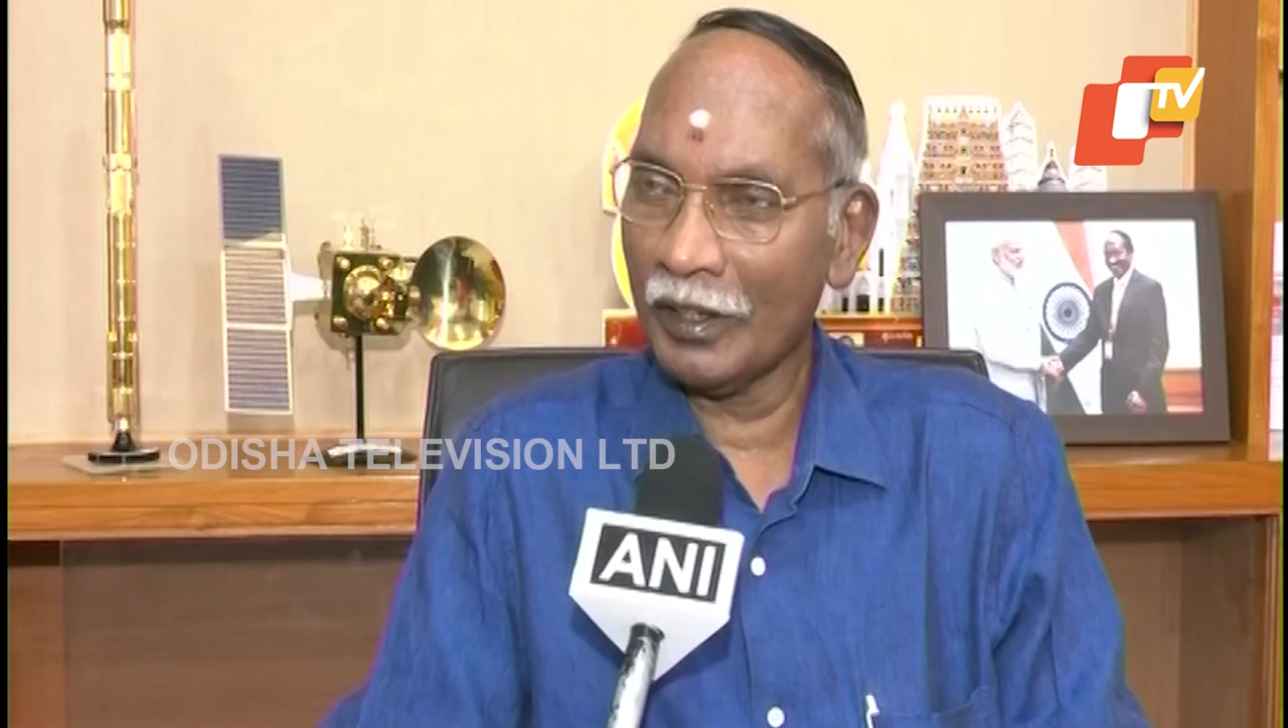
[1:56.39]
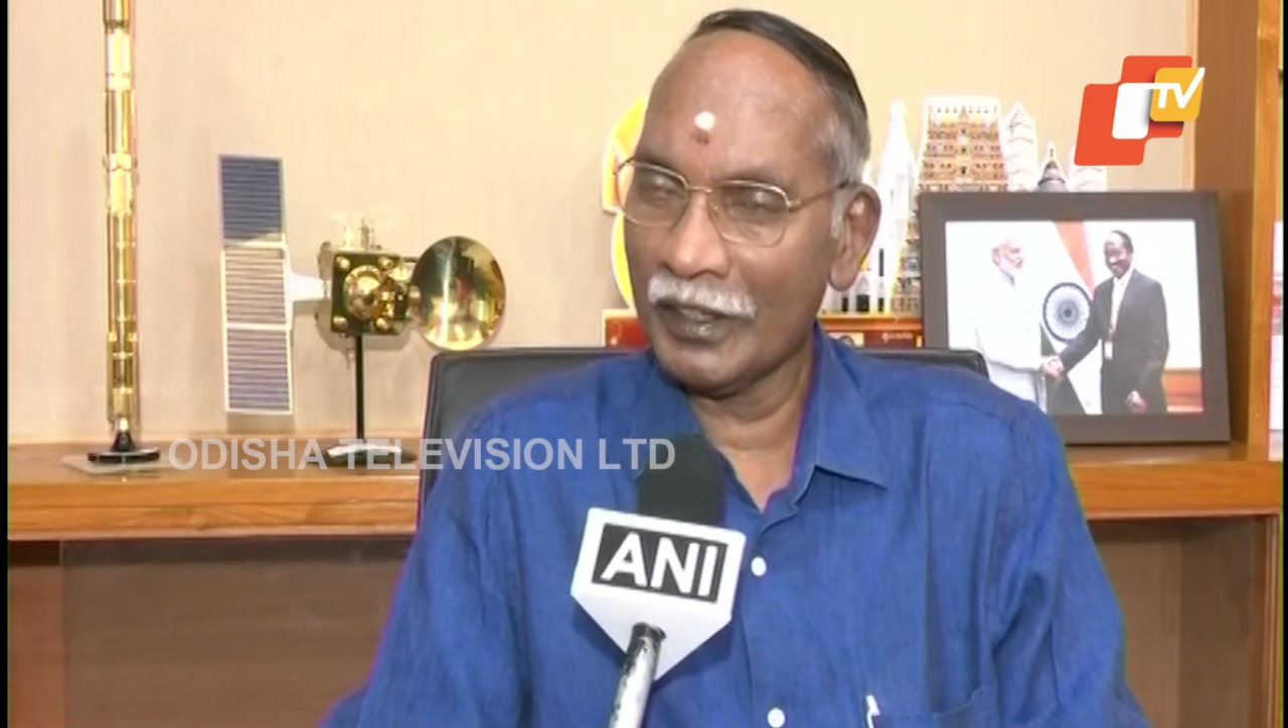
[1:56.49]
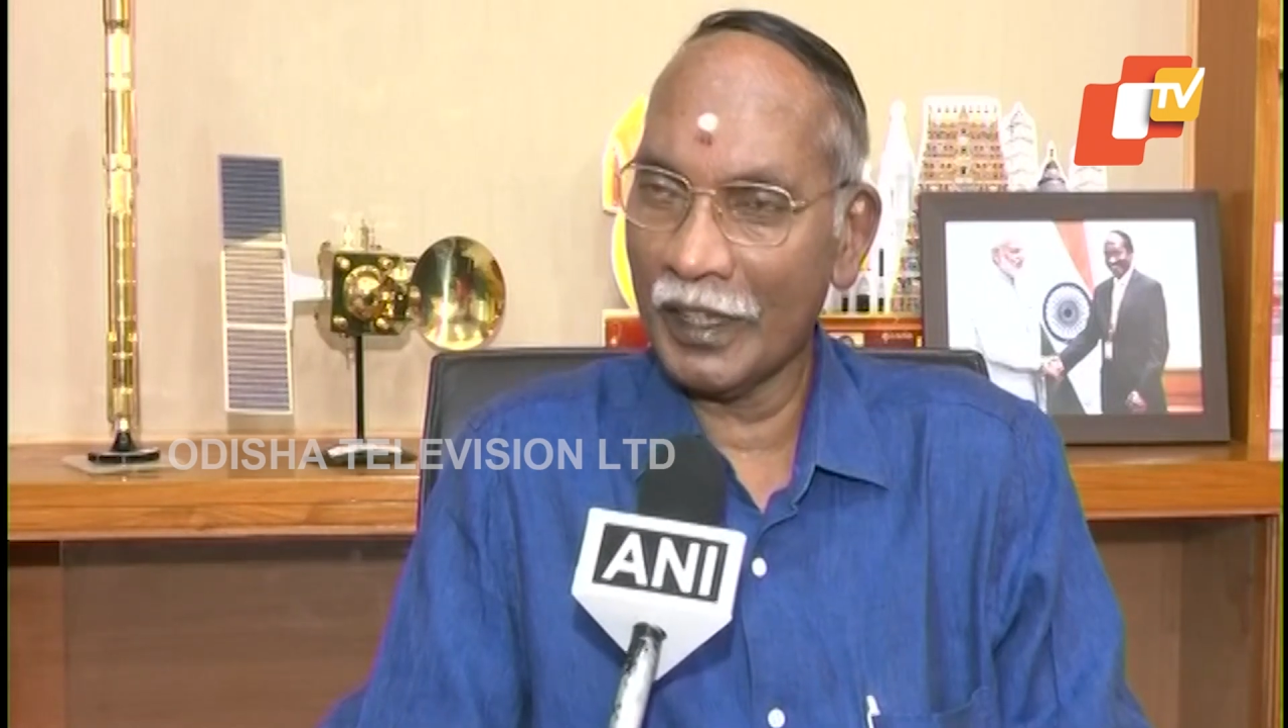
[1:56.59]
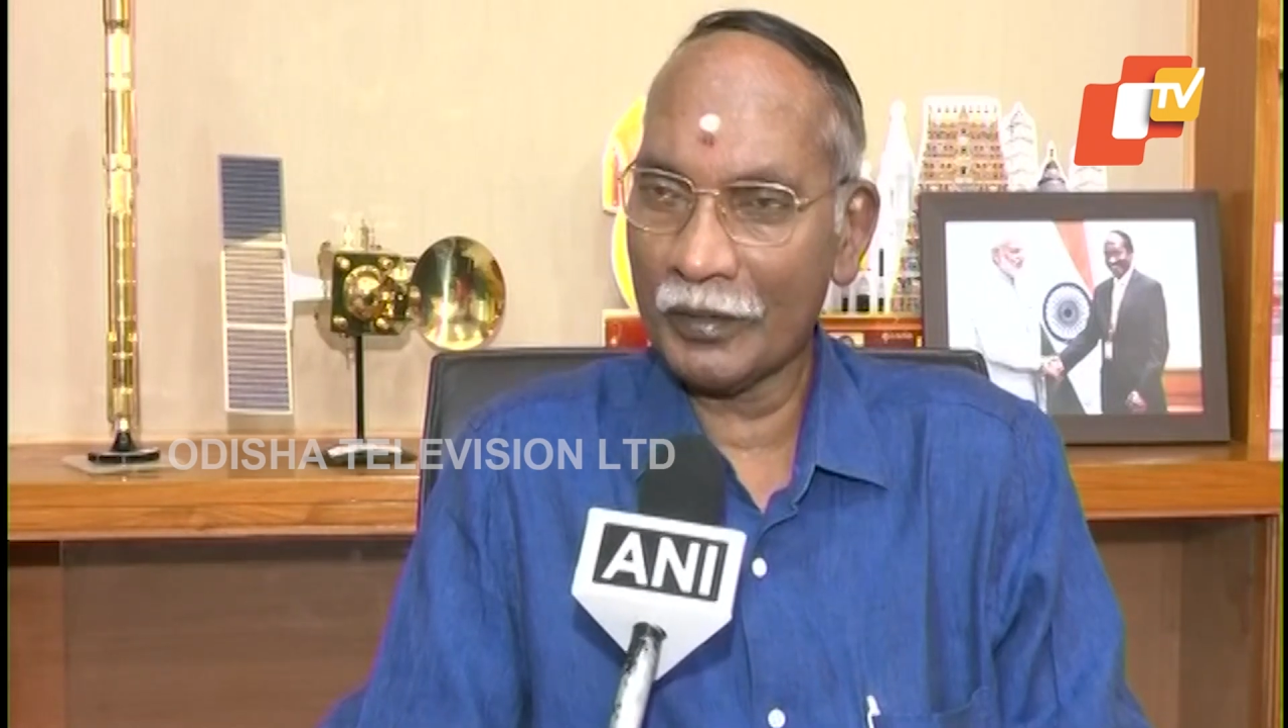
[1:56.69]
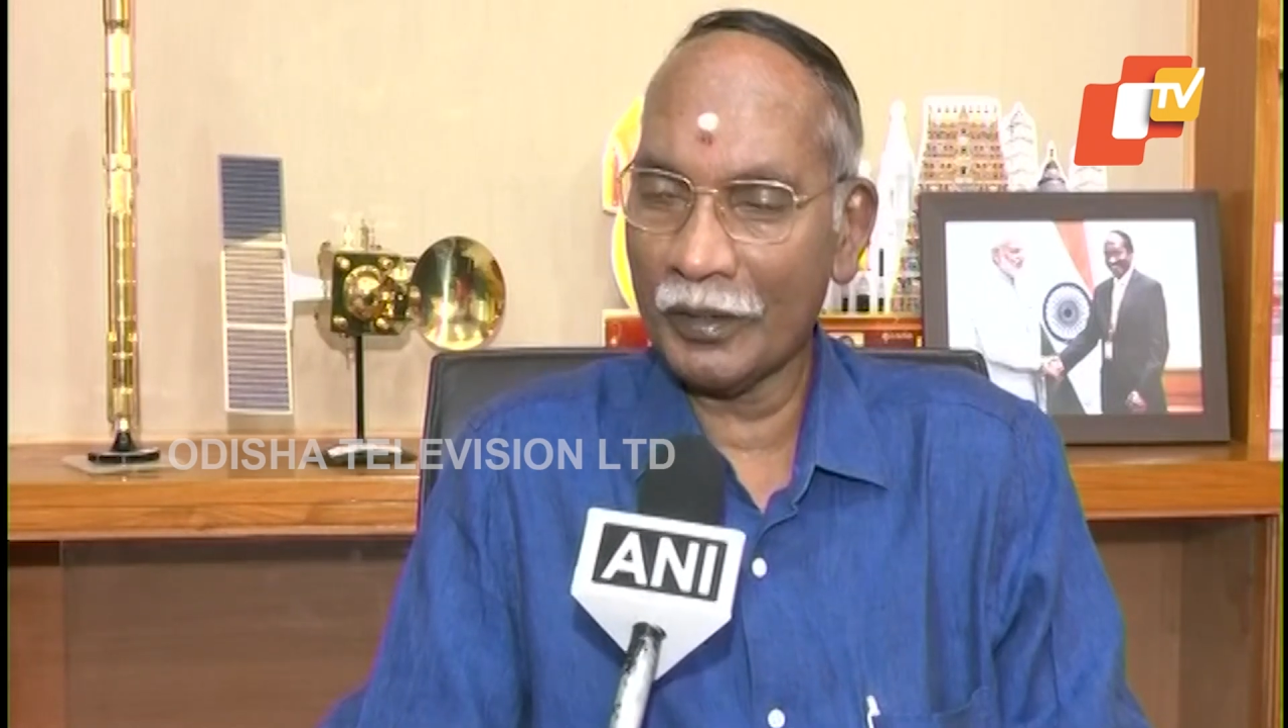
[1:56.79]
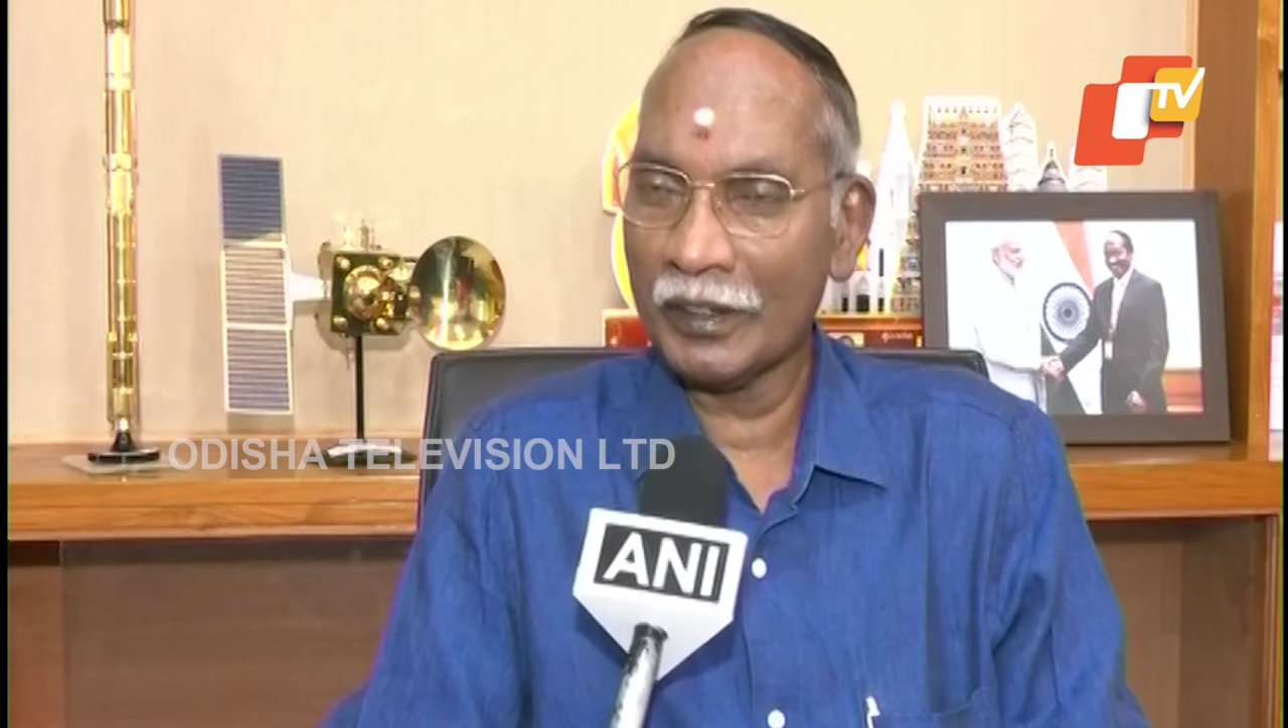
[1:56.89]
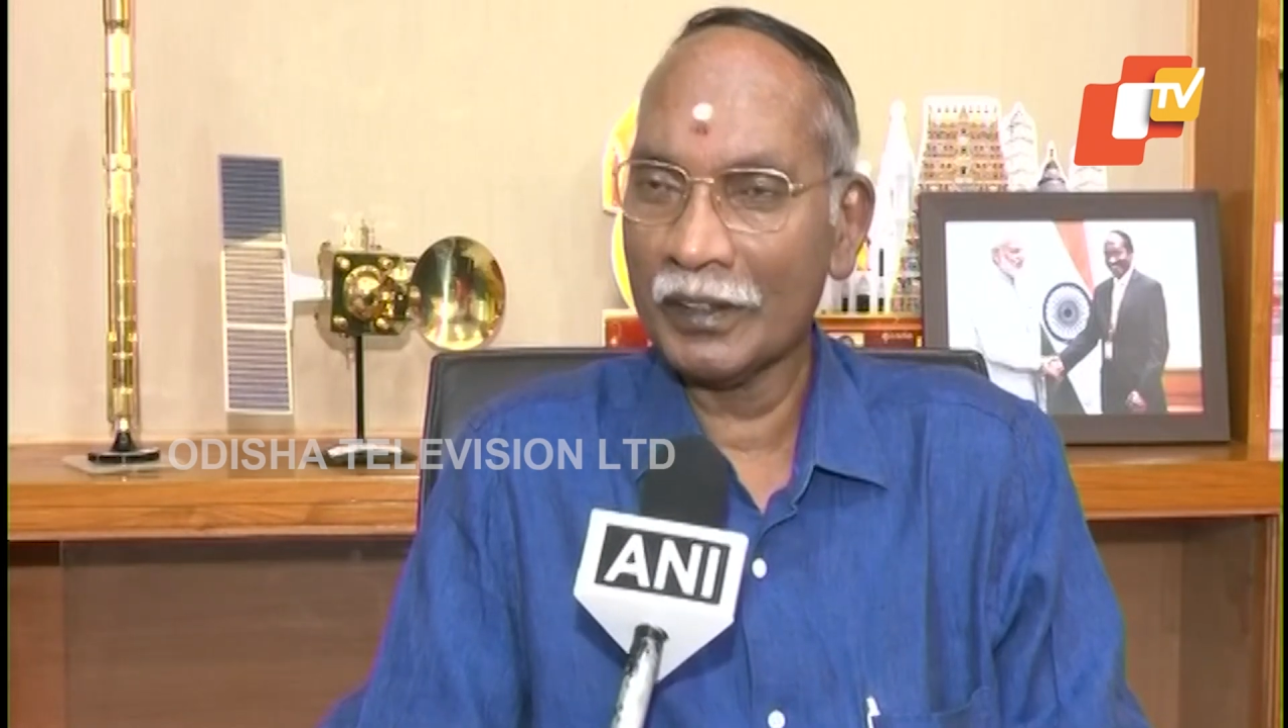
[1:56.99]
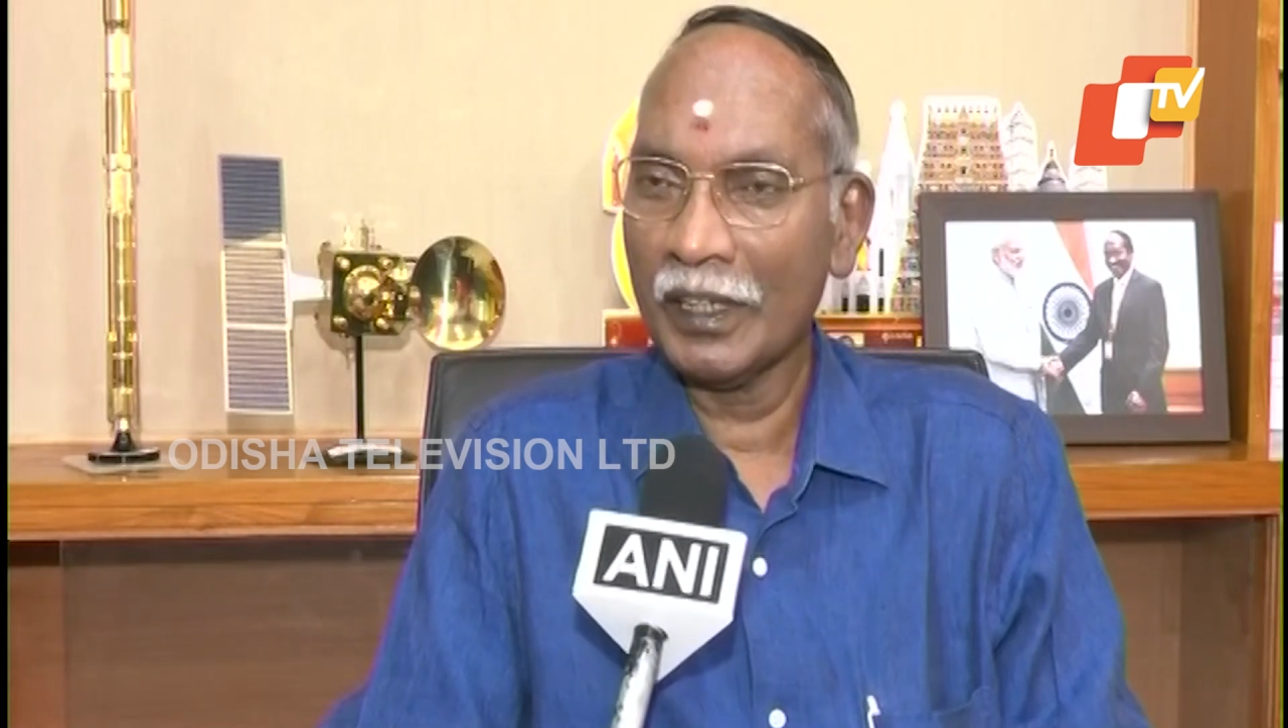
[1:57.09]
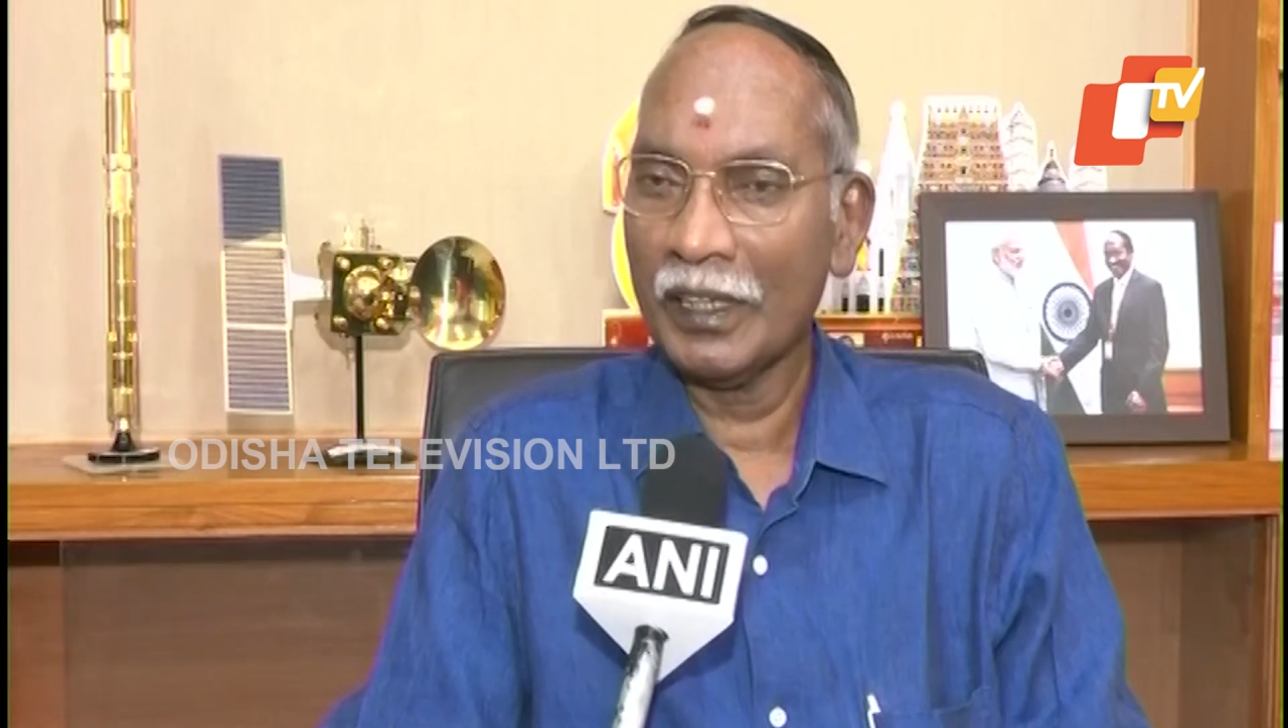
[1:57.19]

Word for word: only that one,